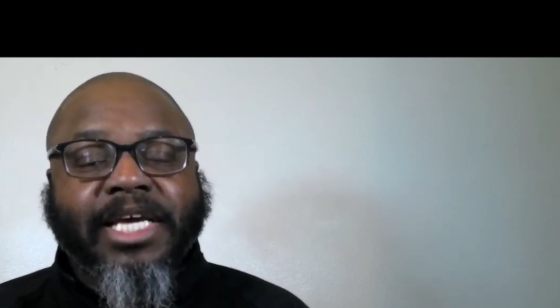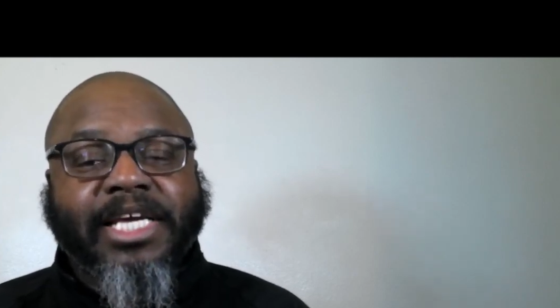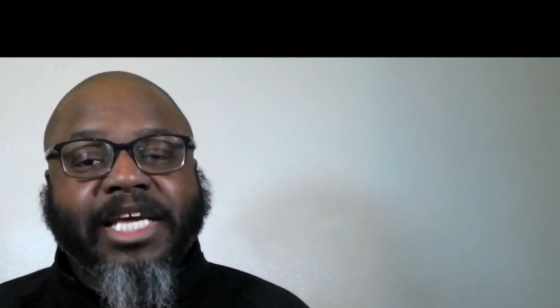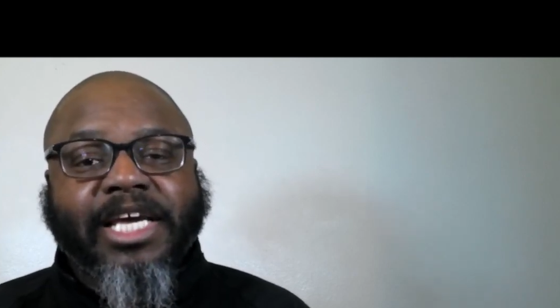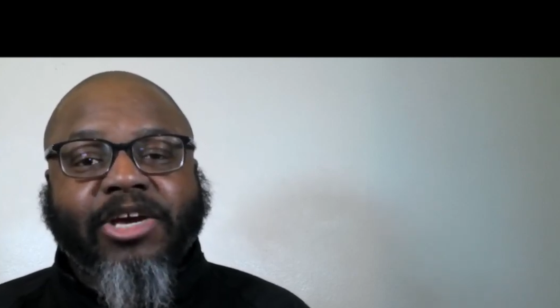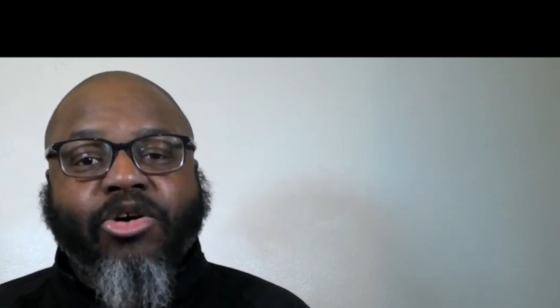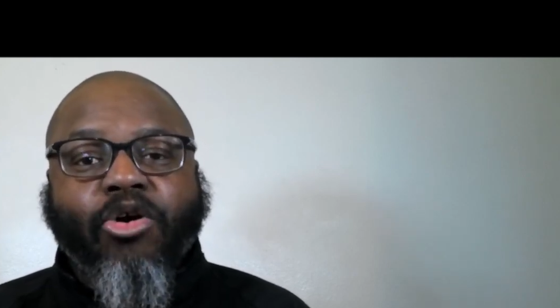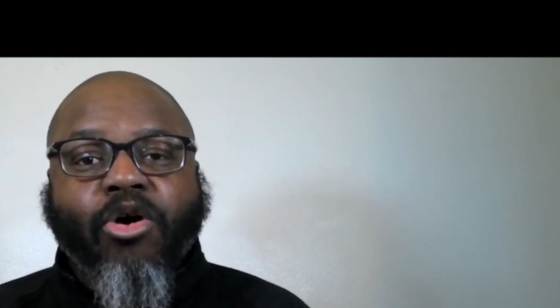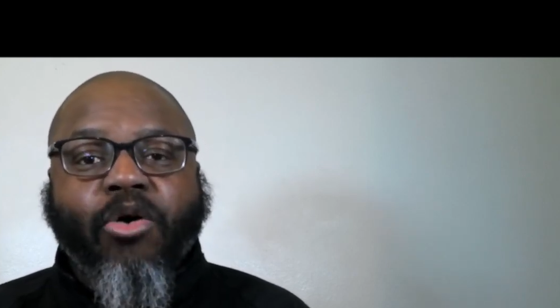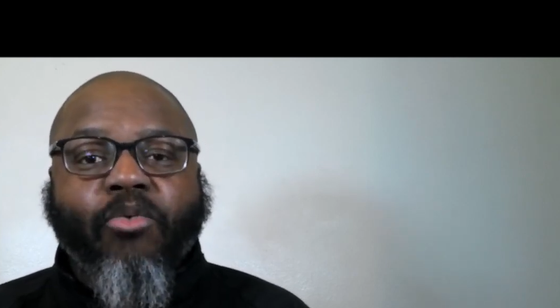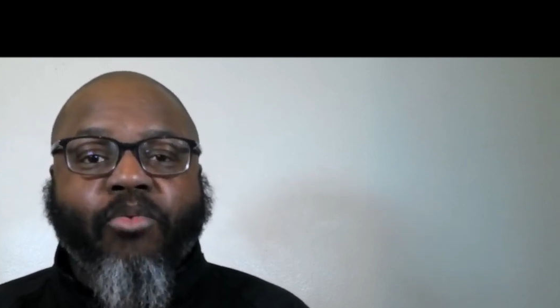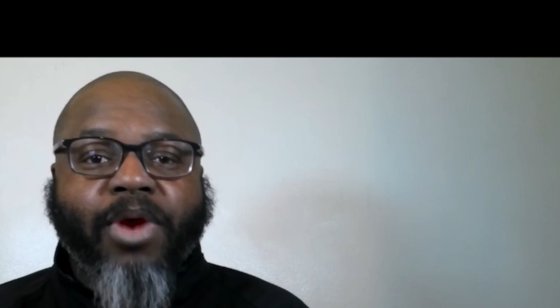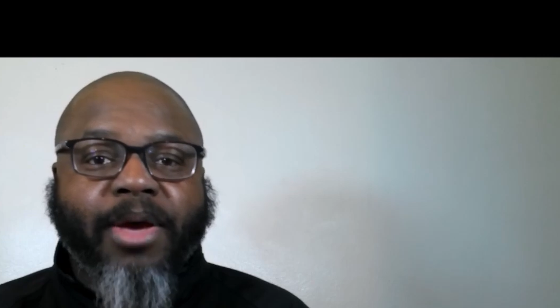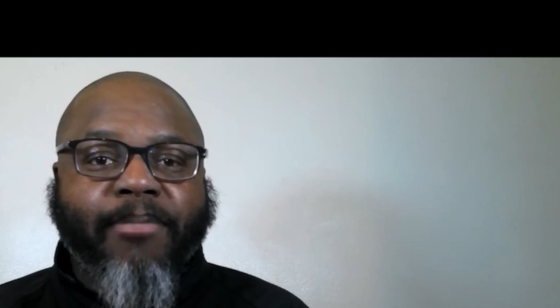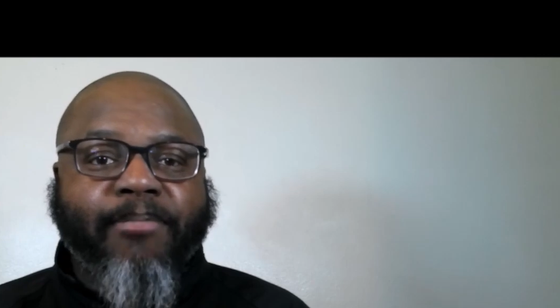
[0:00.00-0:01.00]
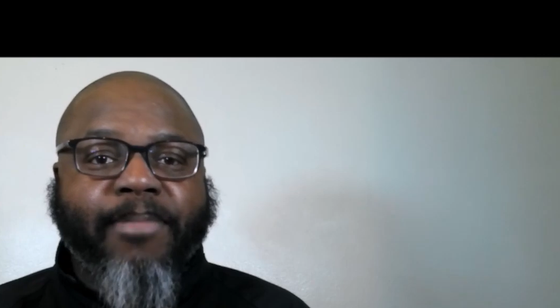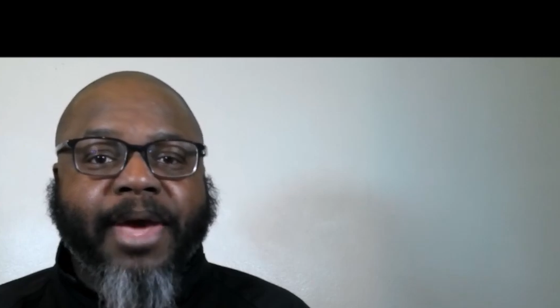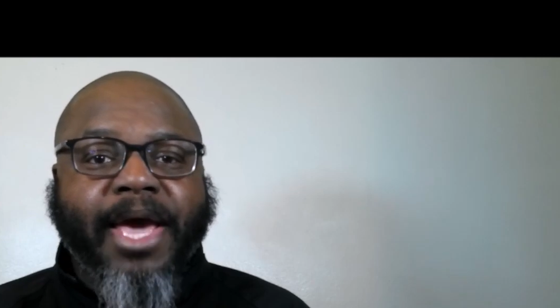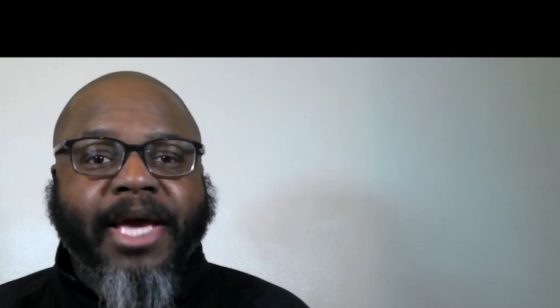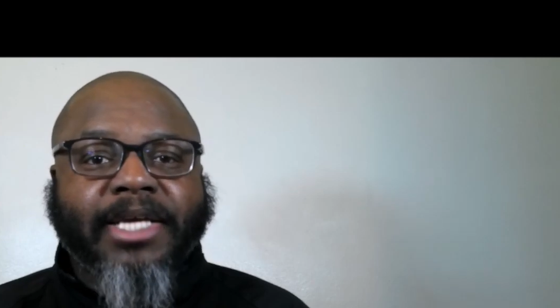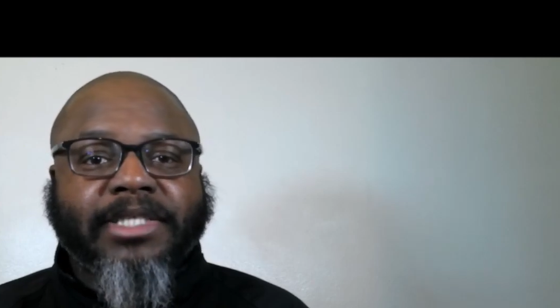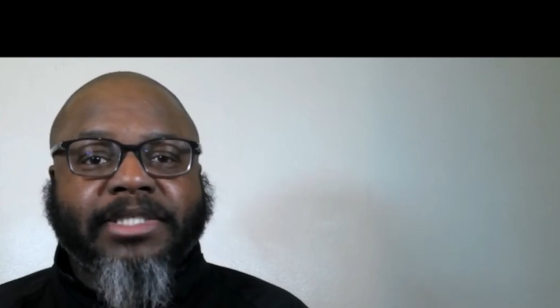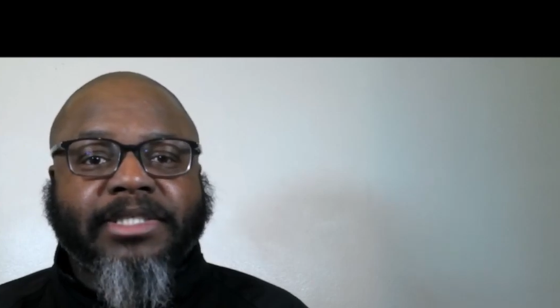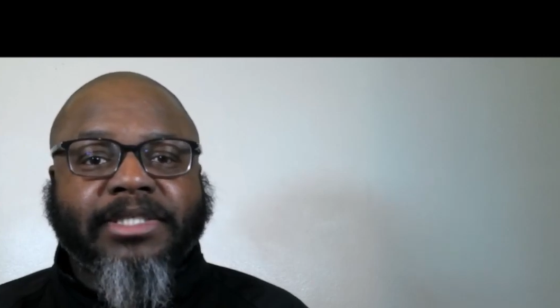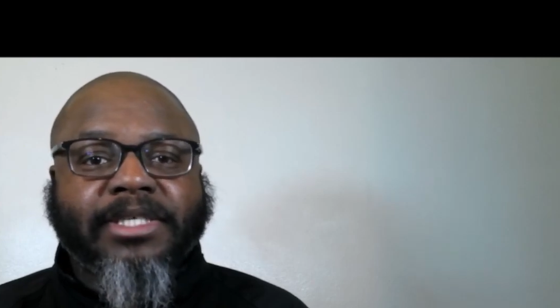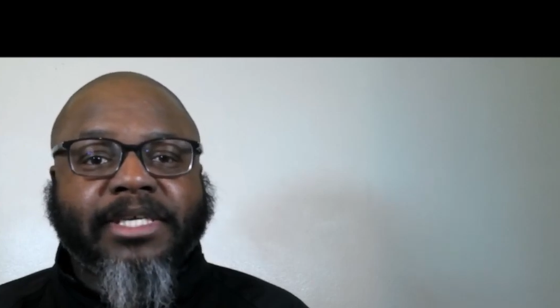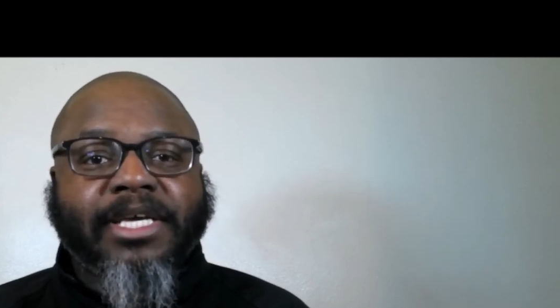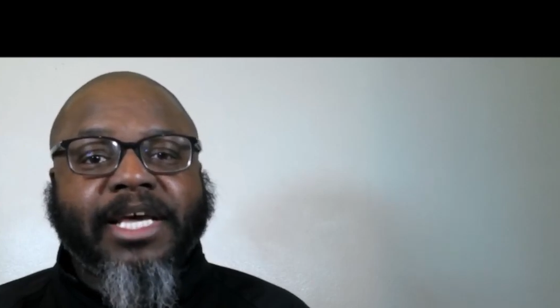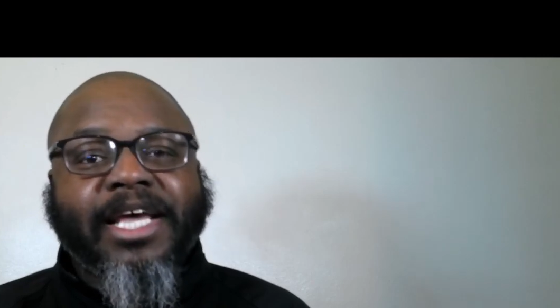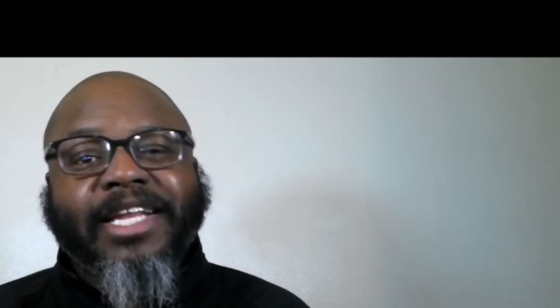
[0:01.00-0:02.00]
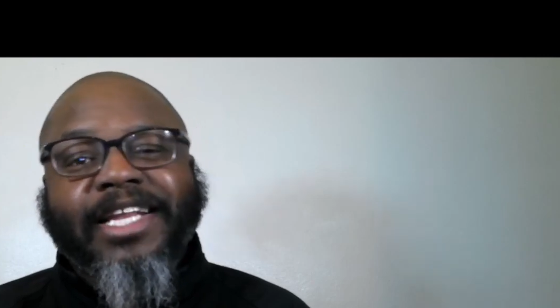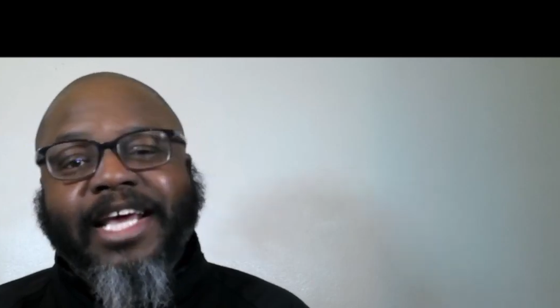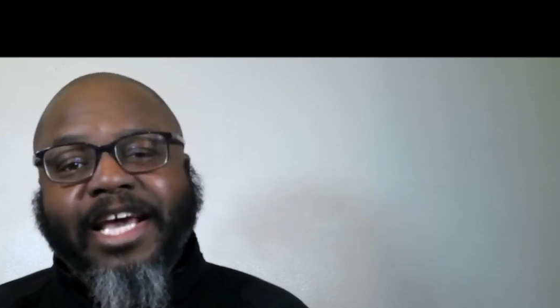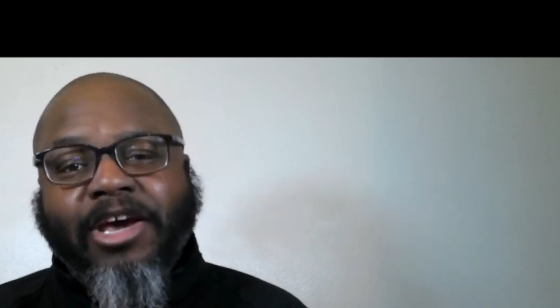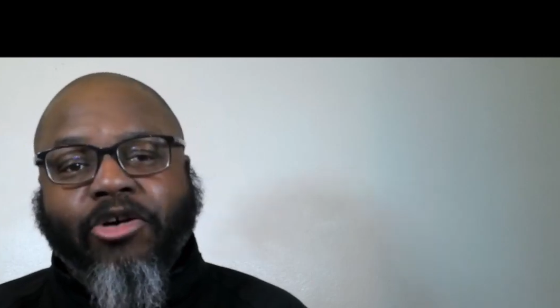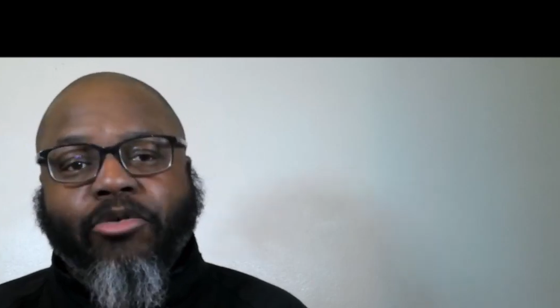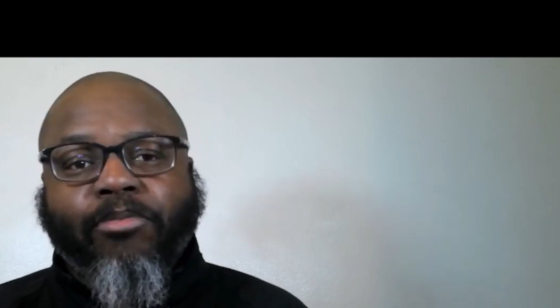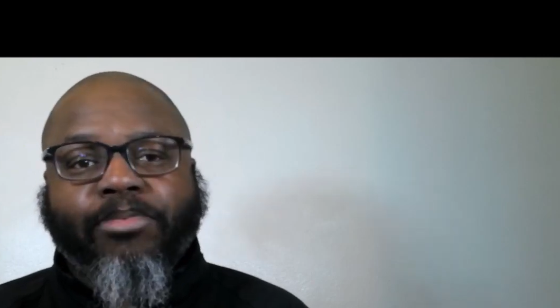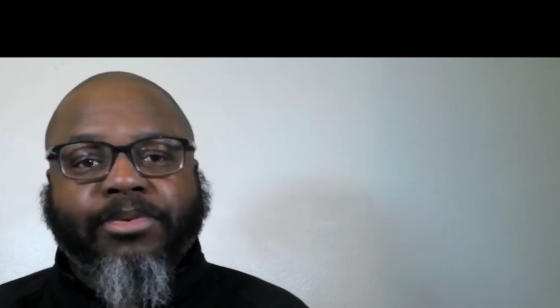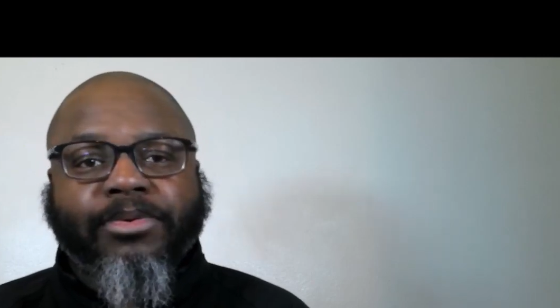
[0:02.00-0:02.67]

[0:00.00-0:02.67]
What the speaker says: get called wetbacks and the help.